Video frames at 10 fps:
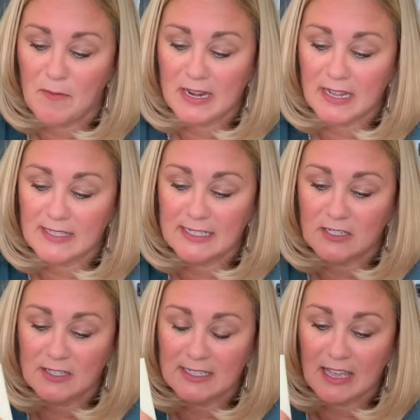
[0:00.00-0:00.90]
minutes and
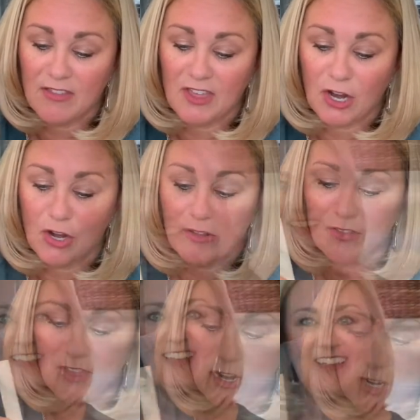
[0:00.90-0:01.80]
it'll just get thicker and
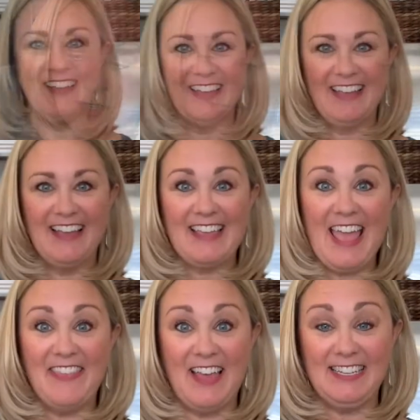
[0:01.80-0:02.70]
thicker. So.
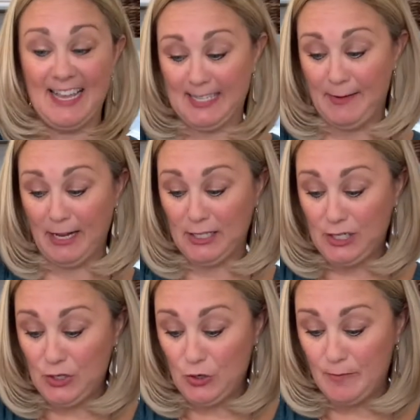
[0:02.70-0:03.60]
Okay, that takes about
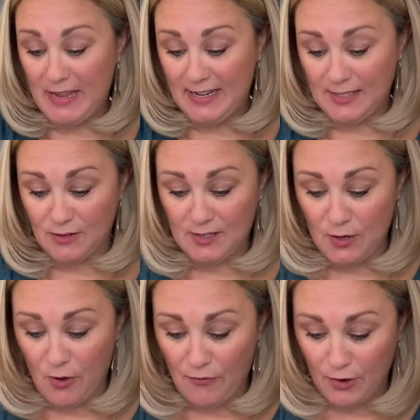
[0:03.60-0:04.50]
2 minutes or
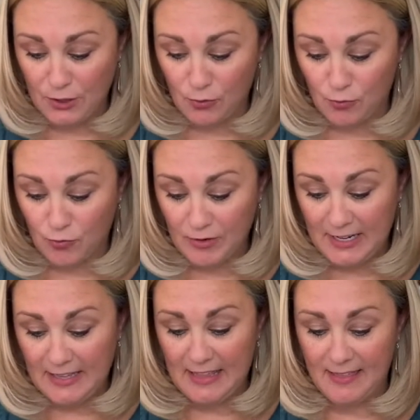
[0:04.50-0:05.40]
so for it to
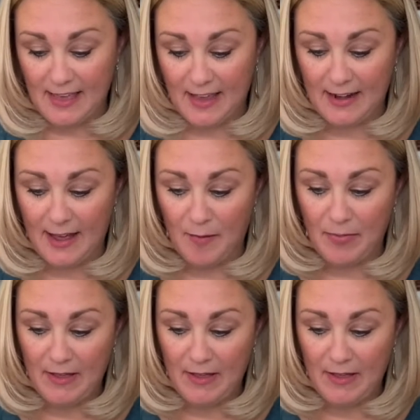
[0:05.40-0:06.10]
really thicken up.